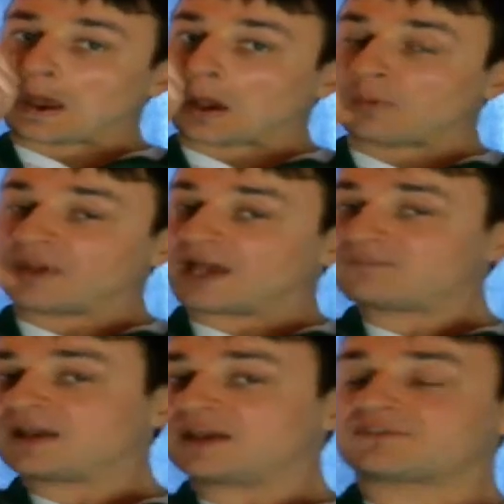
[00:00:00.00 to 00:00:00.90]
We have
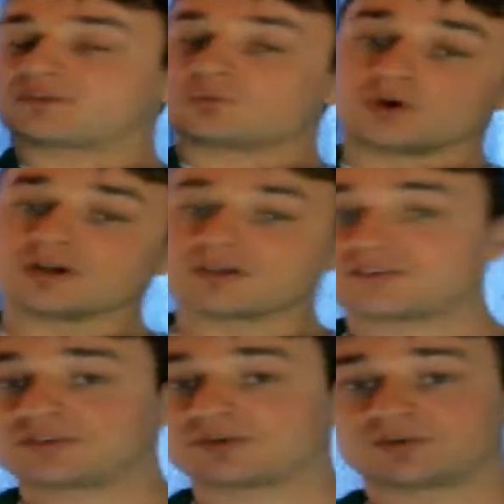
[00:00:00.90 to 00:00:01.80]
many different words
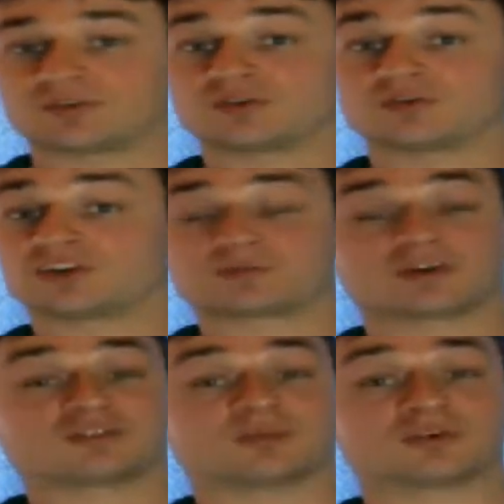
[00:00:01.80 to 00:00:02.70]
to
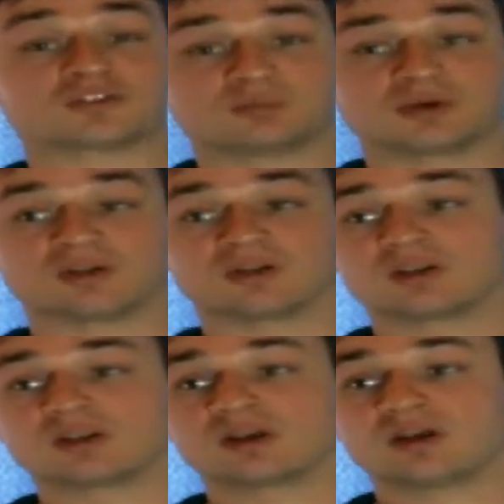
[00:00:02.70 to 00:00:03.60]
express emotion, but
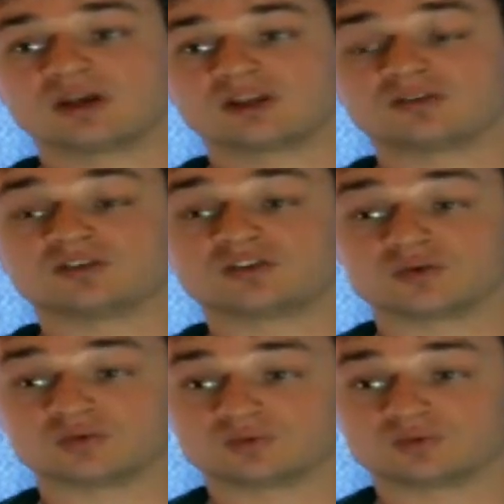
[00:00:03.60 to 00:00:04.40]
to